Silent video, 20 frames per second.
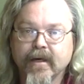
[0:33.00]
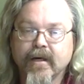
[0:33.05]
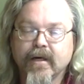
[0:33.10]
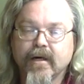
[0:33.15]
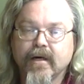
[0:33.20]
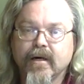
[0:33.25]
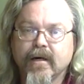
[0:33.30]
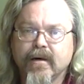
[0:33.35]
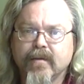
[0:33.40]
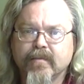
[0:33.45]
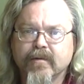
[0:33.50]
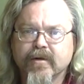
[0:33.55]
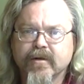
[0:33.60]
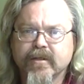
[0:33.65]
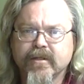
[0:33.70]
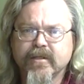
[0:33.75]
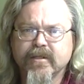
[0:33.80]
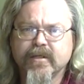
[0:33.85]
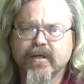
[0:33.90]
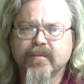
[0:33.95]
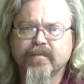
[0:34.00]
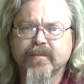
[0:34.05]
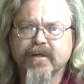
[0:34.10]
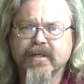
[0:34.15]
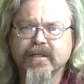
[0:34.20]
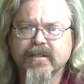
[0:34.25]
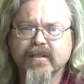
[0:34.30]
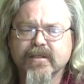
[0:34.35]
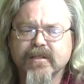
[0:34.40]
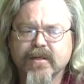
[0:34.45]
Um, they're
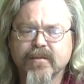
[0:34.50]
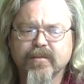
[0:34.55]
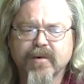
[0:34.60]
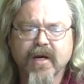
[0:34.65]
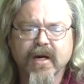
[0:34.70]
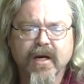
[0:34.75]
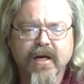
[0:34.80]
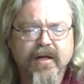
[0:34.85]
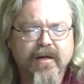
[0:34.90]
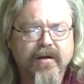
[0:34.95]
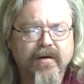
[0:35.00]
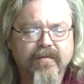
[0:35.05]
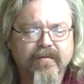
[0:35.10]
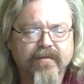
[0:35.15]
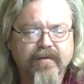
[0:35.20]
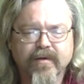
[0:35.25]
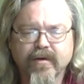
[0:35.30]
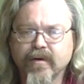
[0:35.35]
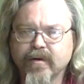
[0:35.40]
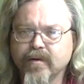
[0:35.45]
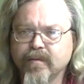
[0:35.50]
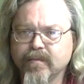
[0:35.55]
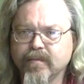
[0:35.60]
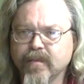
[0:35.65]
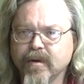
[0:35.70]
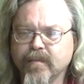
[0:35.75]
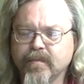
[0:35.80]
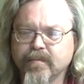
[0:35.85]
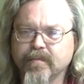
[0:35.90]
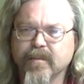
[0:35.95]
dumping some kind of
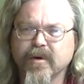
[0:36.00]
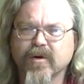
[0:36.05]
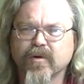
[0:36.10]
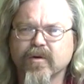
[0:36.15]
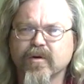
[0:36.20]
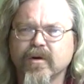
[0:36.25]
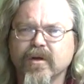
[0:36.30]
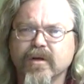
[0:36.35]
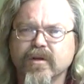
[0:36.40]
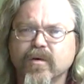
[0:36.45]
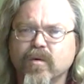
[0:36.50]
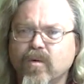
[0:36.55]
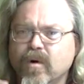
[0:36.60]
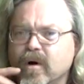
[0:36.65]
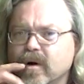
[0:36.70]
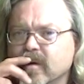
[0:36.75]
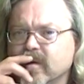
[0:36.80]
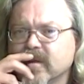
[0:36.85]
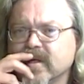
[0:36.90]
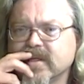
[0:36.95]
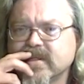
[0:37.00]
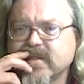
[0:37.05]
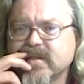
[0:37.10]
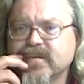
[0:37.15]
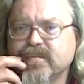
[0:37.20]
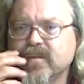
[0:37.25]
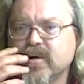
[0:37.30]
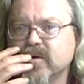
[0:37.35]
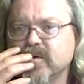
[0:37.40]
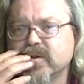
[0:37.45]
mineral in the water that's
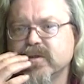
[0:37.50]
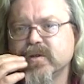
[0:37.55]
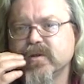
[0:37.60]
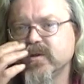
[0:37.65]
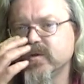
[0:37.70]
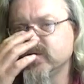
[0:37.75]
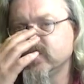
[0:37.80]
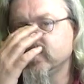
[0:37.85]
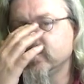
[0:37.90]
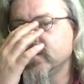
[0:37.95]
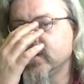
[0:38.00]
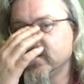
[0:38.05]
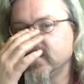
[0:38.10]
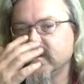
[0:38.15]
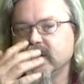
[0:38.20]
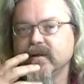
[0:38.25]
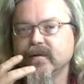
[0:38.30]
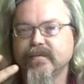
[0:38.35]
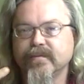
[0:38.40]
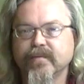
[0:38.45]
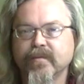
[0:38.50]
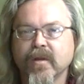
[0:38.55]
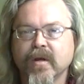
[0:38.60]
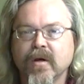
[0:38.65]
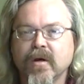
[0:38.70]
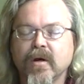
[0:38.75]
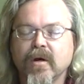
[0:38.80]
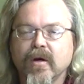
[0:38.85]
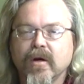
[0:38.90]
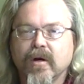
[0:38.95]
supposed to uh,
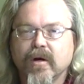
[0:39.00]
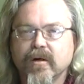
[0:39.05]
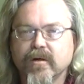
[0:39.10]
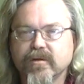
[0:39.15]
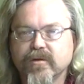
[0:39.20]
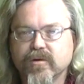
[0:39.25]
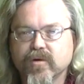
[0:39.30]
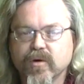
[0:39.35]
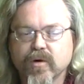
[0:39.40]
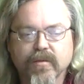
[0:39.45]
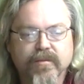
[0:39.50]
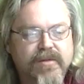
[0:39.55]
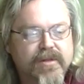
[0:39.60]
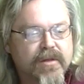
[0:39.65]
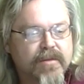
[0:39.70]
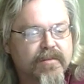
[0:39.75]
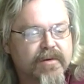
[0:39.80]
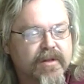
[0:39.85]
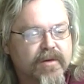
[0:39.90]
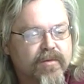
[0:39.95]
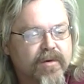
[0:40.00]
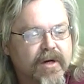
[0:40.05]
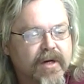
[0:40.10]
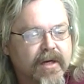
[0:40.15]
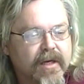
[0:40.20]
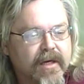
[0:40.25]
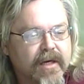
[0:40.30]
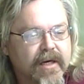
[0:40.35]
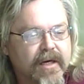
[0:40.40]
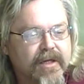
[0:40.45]
absorb some of the
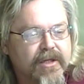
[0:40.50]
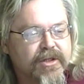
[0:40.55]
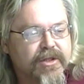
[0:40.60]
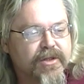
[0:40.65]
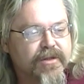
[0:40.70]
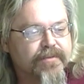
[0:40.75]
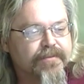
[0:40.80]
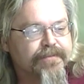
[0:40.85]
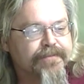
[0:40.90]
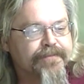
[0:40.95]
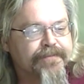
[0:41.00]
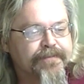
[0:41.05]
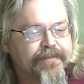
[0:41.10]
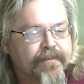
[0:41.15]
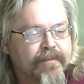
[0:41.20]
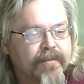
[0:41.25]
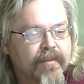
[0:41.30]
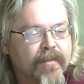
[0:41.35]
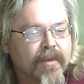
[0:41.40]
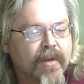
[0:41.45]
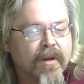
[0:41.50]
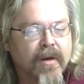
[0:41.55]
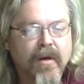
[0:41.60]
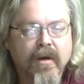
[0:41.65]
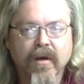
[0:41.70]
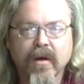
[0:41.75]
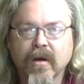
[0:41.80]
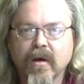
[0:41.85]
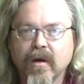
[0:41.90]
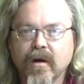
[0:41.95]
radiation.
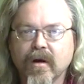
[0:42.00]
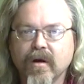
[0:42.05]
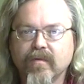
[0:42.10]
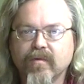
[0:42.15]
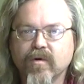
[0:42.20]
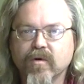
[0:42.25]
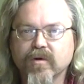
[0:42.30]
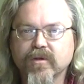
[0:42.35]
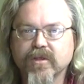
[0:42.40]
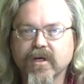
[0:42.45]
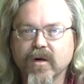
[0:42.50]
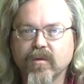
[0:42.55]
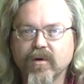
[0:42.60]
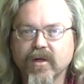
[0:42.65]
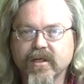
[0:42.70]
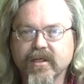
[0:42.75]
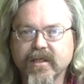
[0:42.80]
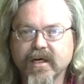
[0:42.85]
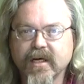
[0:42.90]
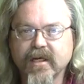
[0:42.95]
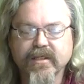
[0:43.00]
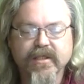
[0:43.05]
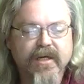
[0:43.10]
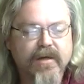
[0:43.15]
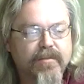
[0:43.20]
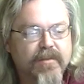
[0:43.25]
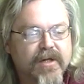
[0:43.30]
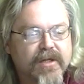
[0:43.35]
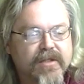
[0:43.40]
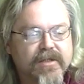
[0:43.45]
Of course, I will attach a
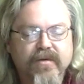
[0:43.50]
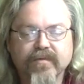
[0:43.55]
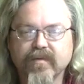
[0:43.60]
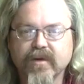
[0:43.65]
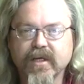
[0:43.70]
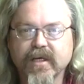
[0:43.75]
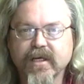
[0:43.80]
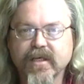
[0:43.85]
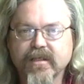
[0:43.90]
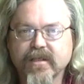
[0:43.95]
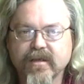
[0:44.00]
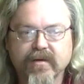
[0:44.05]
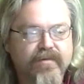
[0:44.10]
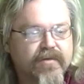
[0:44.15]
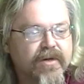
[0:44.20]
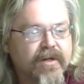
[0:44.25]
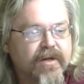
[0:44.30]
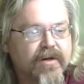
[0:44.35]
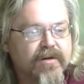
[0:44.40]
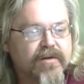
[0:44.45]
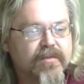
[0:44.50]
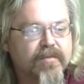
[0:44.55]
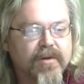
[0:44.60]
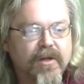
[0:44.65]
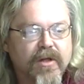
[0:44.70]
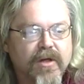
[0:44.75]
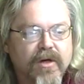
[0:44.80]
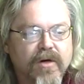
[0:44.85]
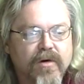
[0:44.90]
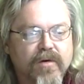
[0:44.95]
bunch of links and videos
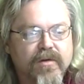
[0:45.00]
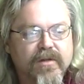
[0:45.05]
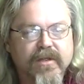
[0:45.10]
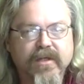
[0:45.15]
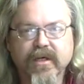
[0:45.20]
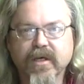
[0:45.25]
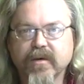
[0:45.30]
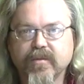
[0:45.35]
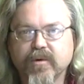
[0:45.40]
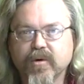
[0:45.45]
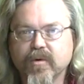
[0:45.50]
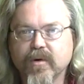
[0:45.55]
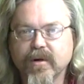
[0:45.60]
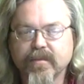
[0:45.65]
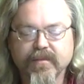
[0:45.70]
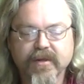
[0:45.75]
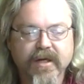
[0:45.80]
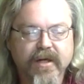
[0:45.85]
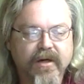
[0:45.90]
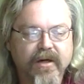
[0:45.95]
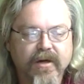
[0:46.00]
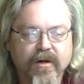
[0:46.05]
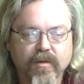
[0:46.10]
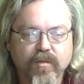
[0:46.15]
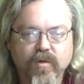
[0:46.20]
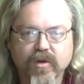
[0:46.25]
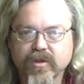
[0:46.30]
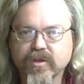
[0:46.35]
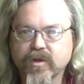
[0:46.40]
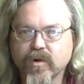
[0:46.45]
below to keep you updated on
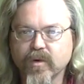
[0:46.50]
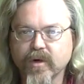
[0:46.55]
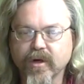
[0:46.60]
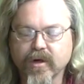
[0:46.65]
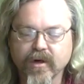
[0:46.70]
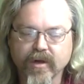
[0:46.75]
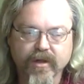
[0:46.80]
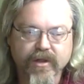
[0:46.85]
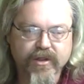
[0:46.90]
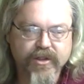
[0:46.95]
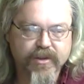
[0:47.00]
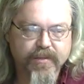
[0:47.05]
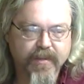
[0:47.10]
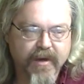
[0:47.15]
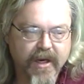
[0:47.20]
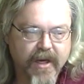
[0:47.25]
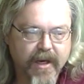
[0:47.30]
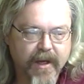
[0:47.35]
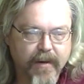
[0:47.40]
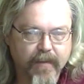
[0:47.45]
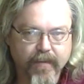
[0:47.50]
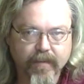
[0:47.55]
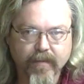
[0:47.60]
what's going on in Japan,